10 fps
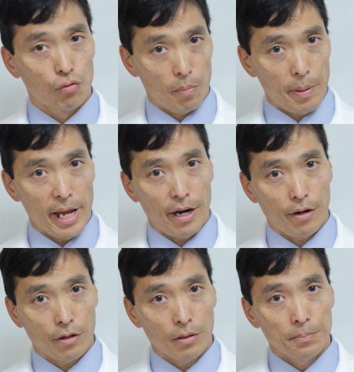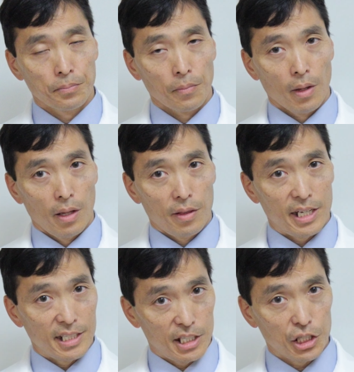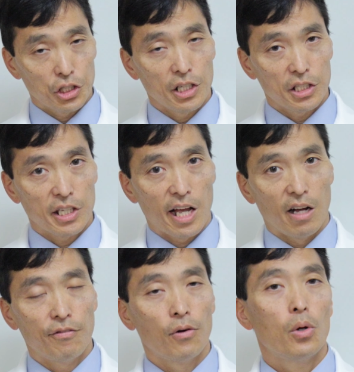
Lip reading: repair, the incision itself,